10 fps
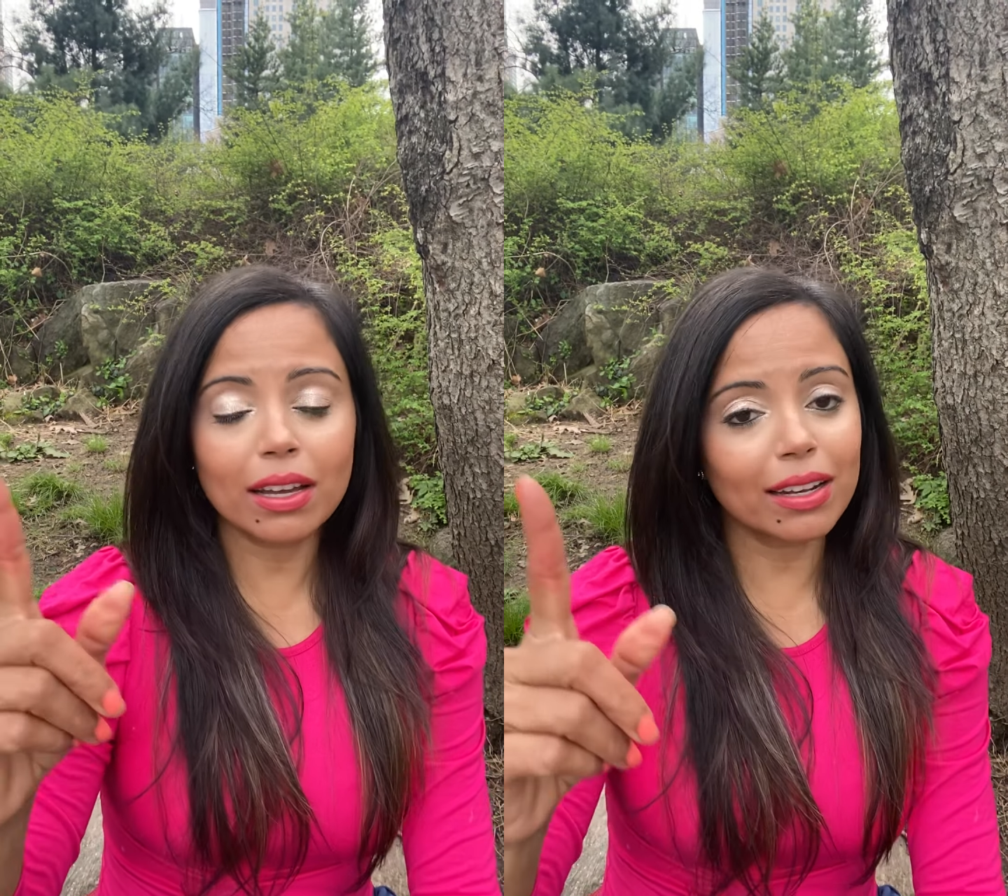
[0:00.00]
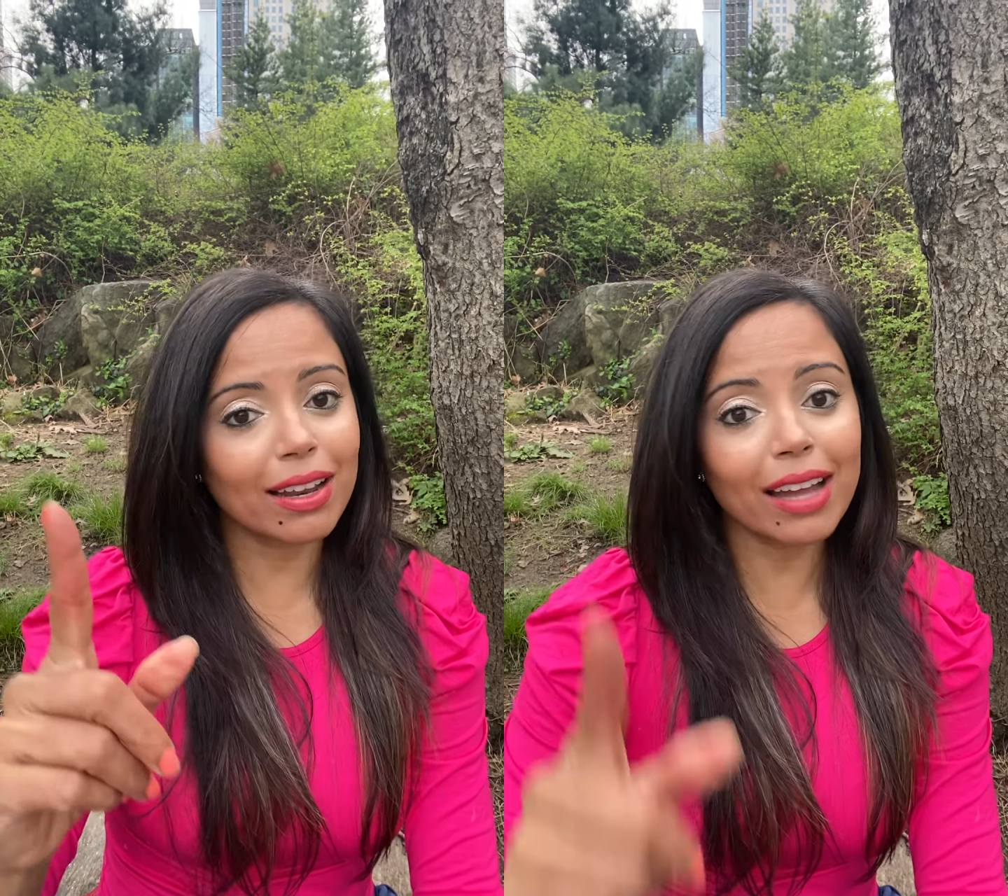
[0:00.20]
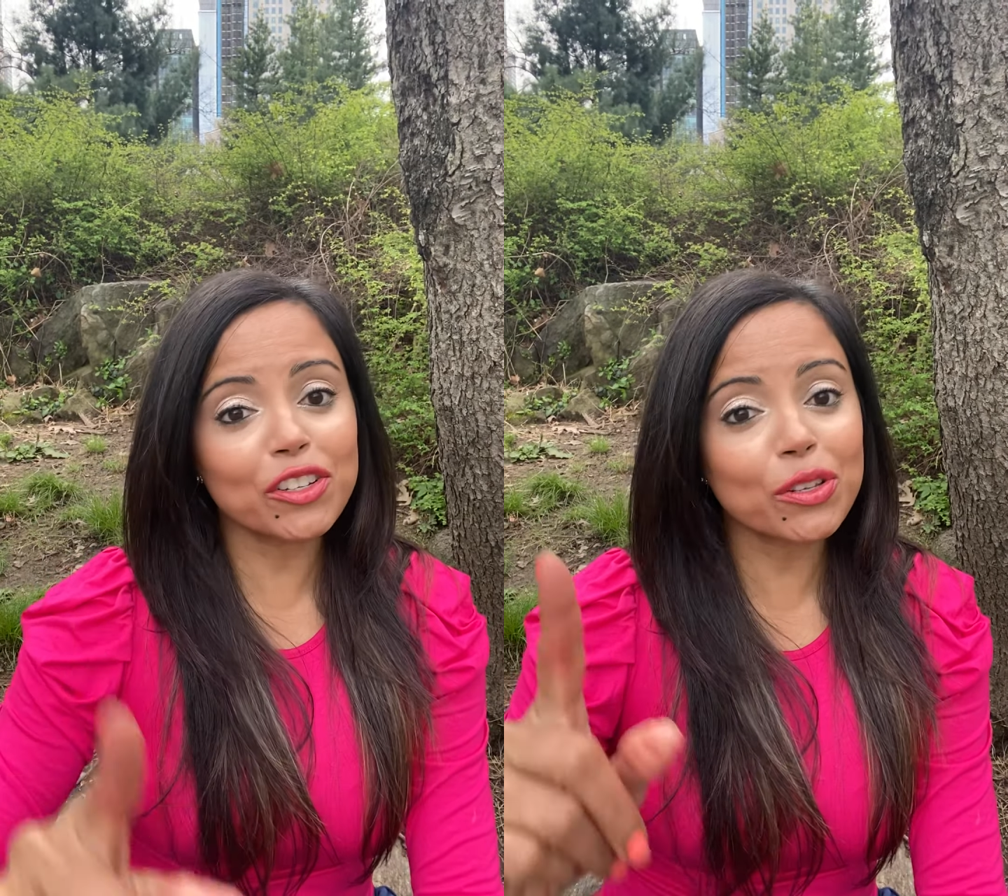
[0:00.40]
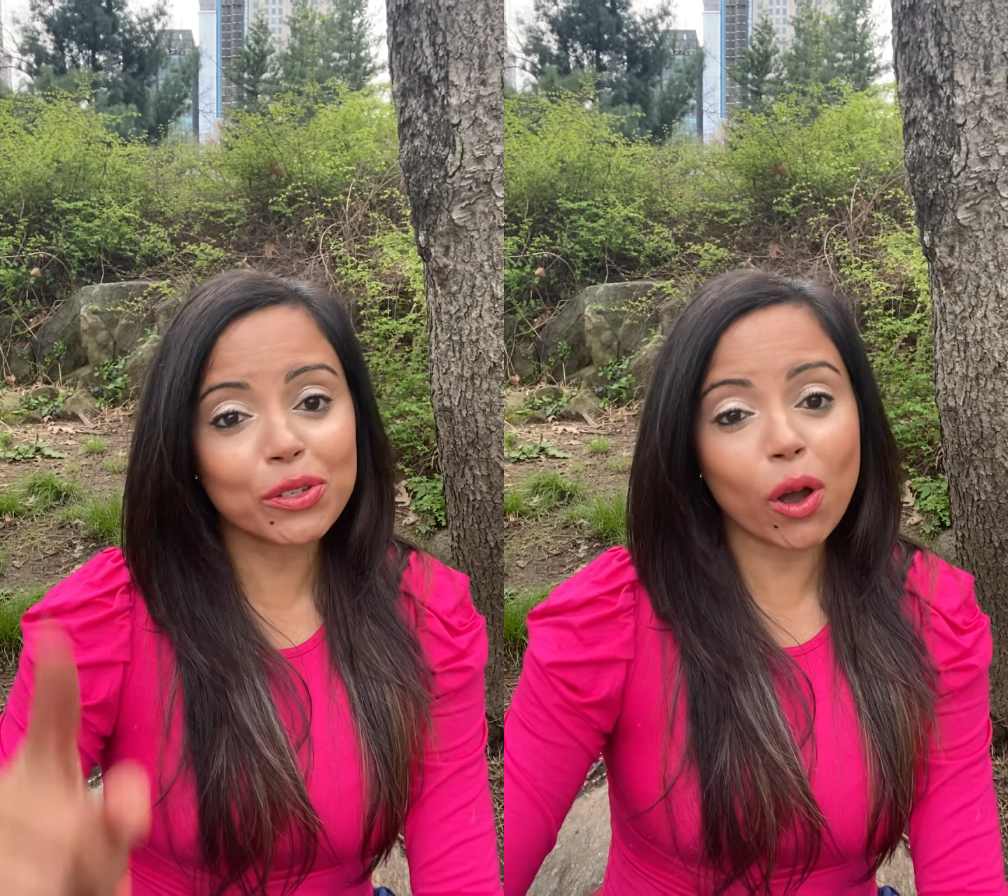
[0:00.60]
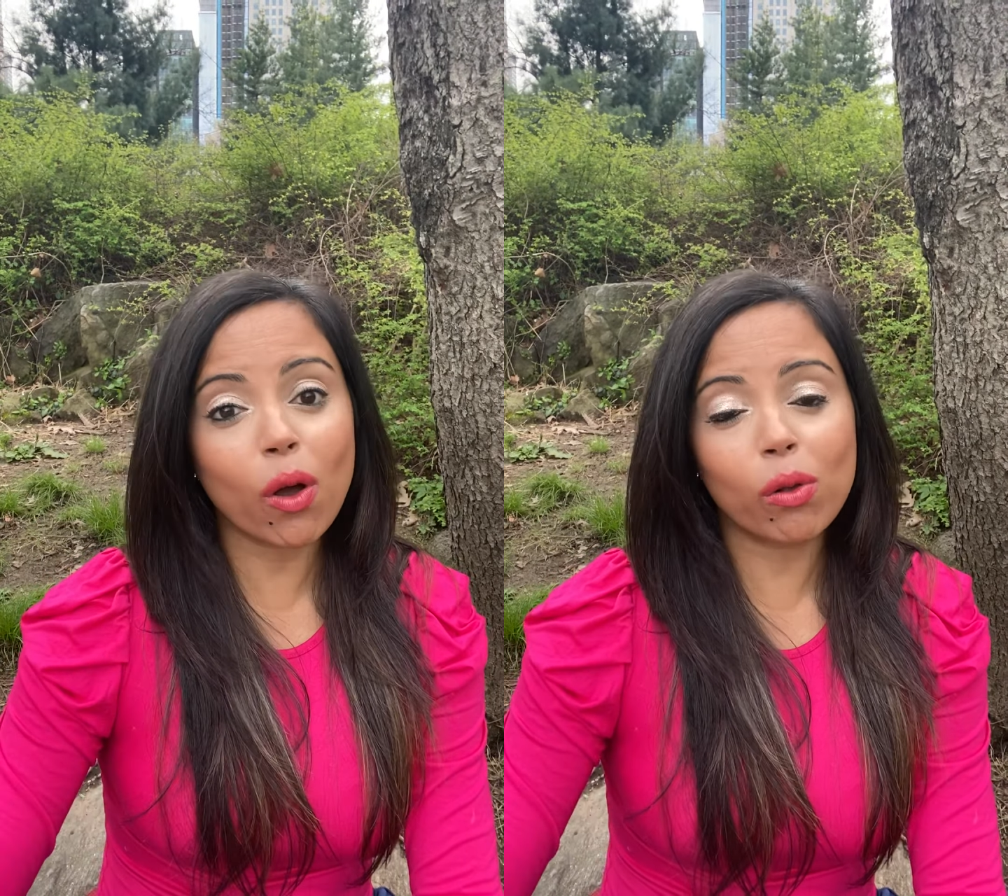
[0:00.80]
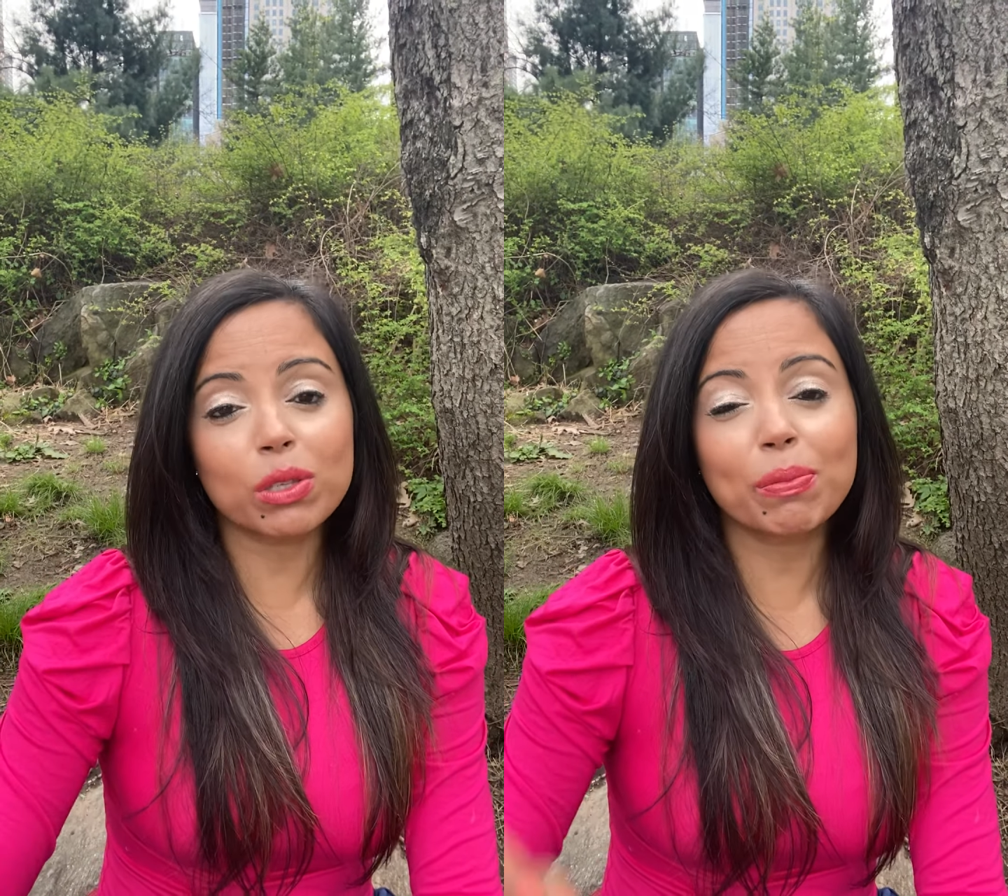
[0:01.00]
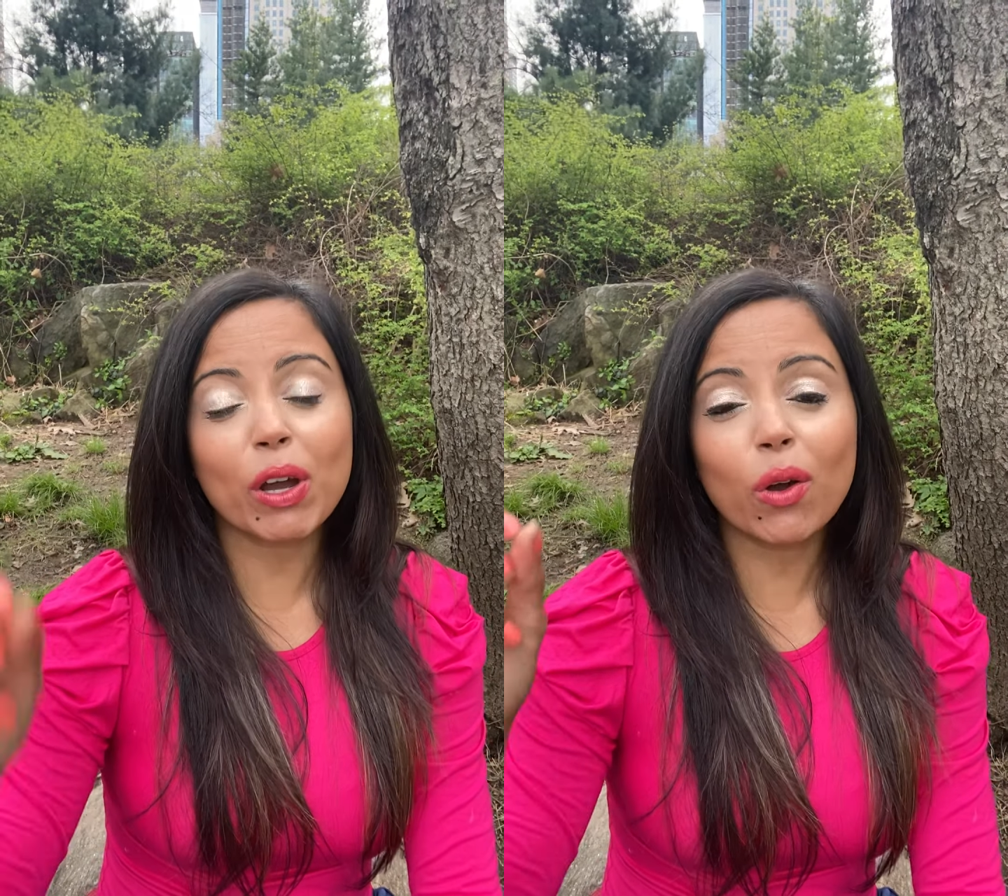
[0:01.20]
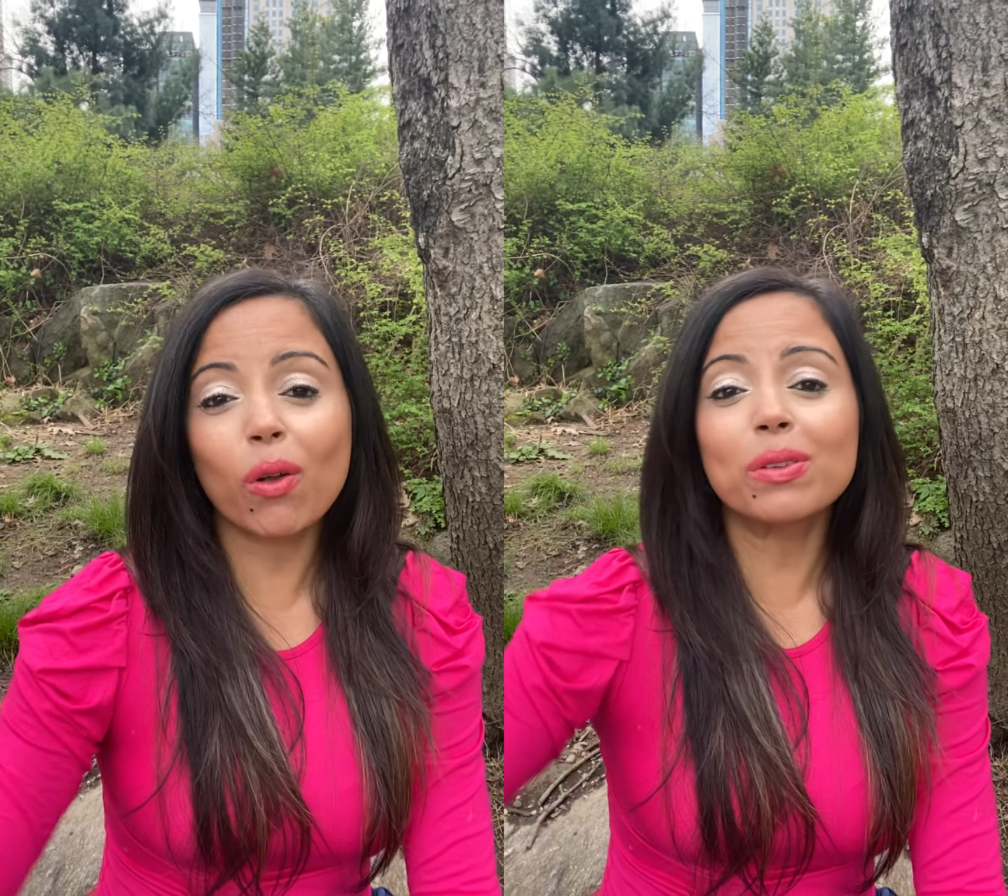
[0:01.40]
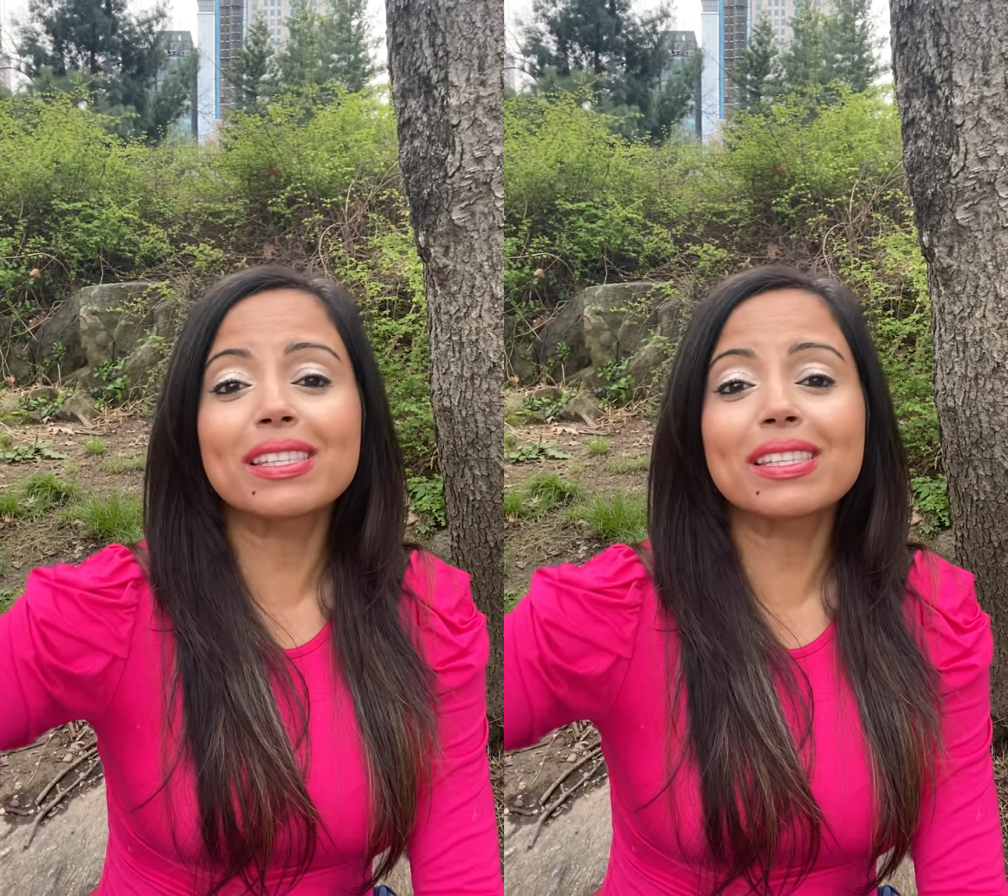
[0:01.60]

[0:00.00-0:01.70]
not just goals, but goals